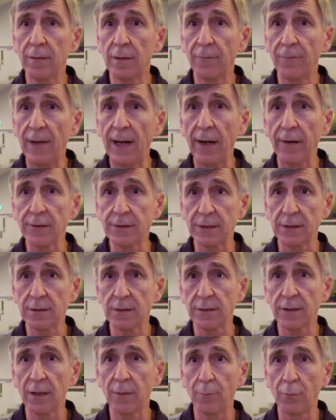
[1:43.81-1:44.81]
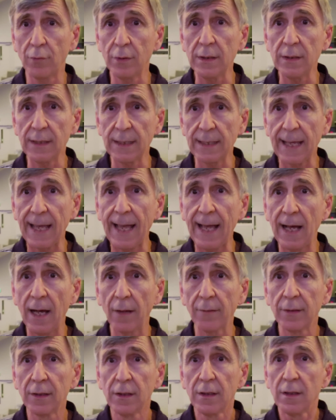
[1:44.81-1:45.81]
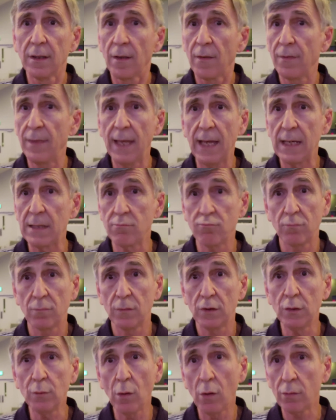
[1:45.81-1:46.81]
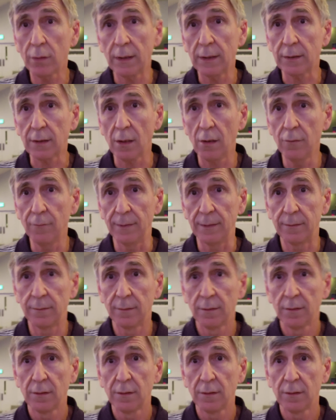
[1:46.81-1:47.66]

the viruses that they're breathing out, then you won't get COVID.